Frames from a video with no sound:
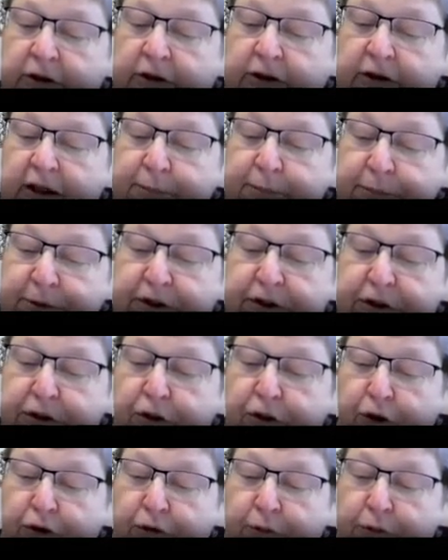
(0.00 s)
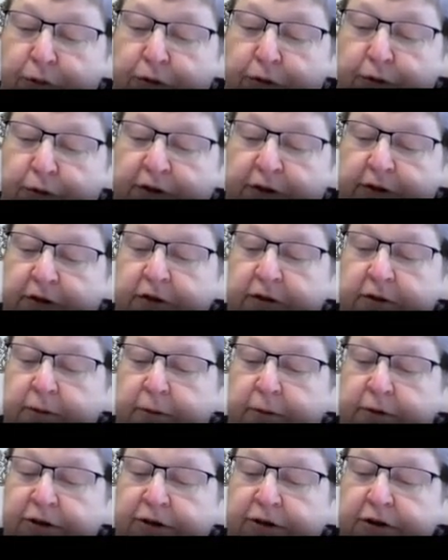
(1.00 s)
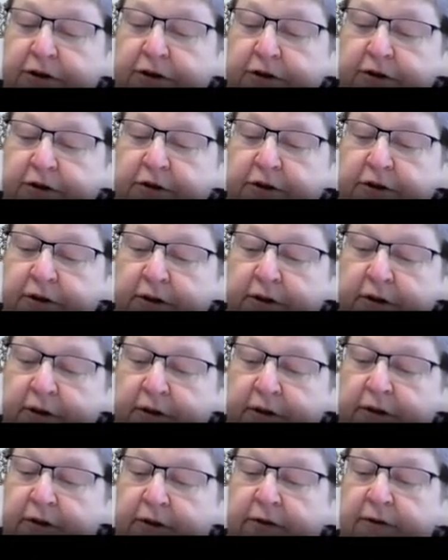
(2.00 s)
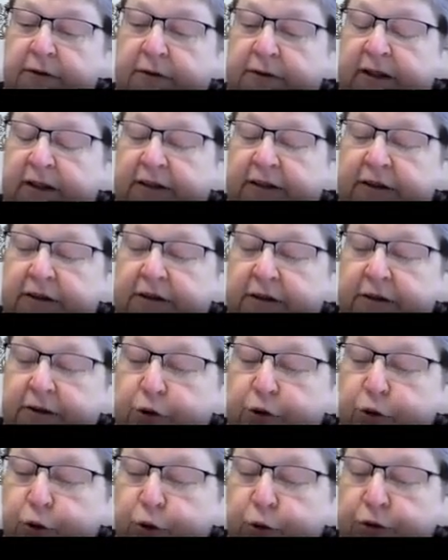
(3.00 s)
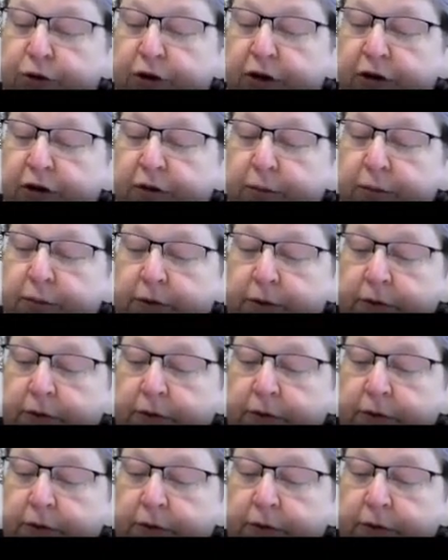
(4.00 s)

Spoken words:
a p norm to it, which is take this 2 norm.